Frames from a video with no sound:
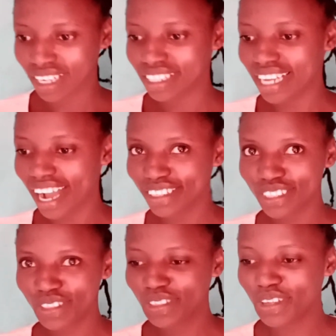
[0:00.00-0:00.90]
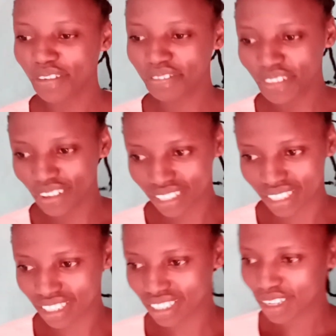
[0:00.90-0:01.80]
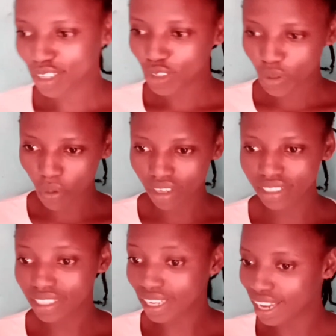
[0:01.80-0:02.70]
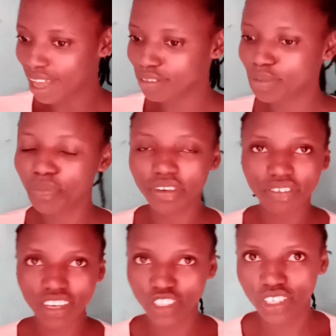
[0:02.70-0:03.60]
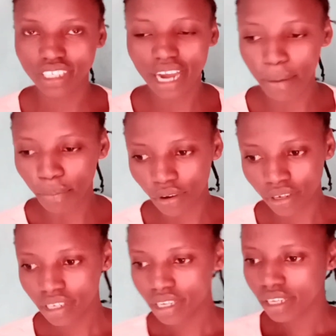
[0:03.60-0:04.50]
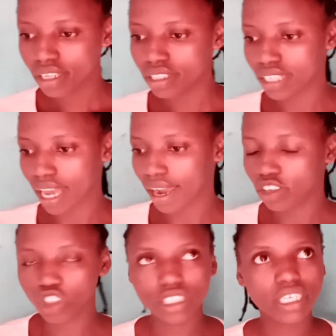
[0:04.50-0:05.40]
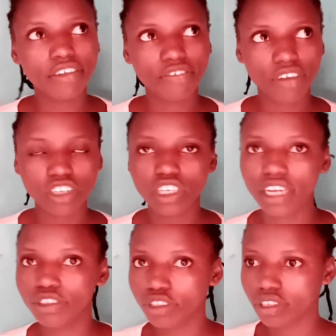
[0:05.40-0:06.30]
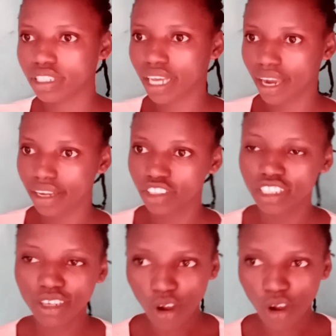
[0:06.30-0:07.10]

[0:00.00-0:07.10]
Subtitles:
the attitude of nurses towards relapse prevention among psychiatric in federal neuropsychiatric